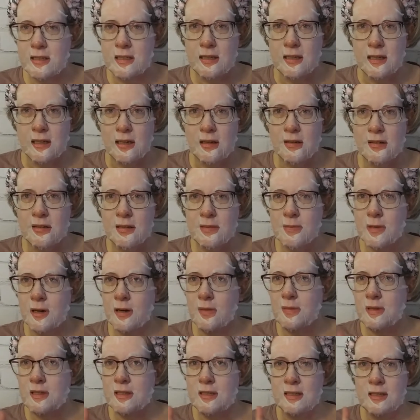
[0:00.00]
the
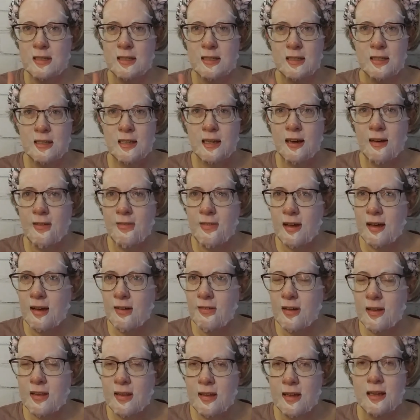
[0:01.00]
small business stuff,
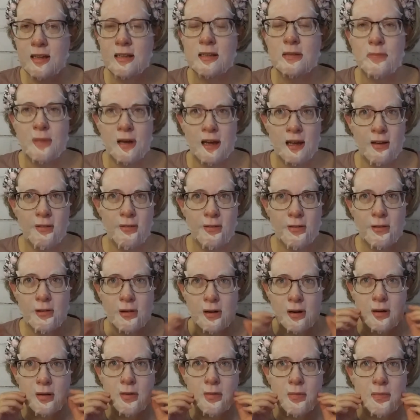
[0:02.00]
everything is paid
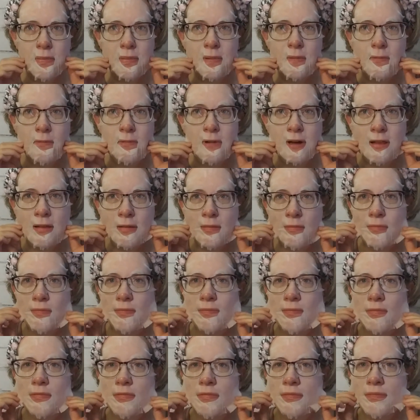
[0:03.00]
for with
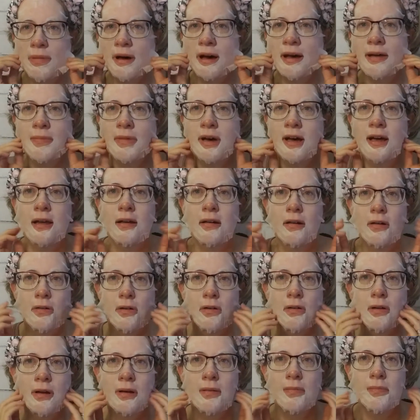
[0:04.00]
by my
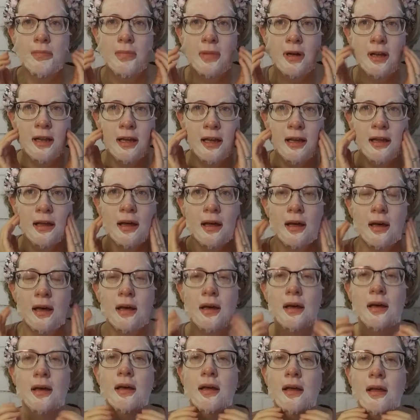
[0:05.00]
own money
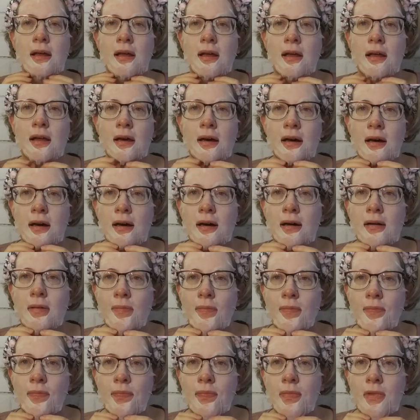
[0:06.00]
a
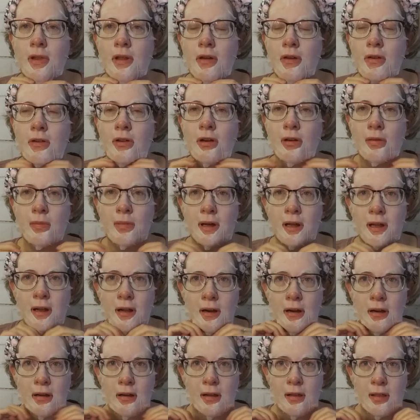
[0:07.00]
um, YouTube
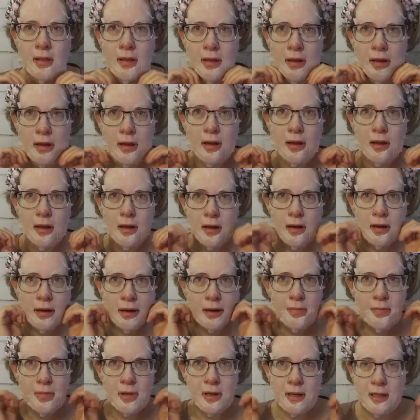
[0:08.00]
and the
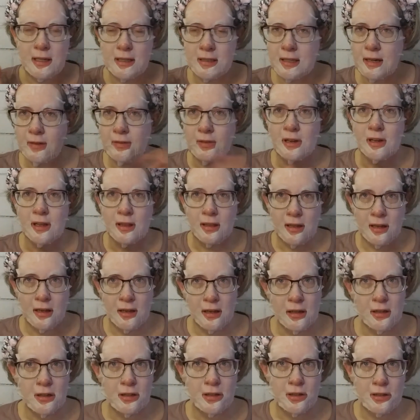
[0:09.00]
companies have
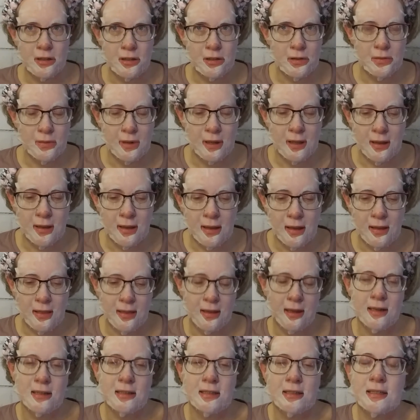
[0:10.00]
nothing to do with
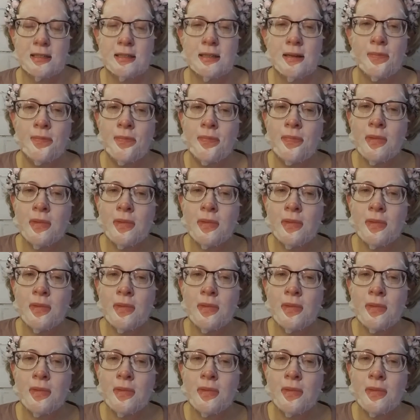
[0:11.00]
this.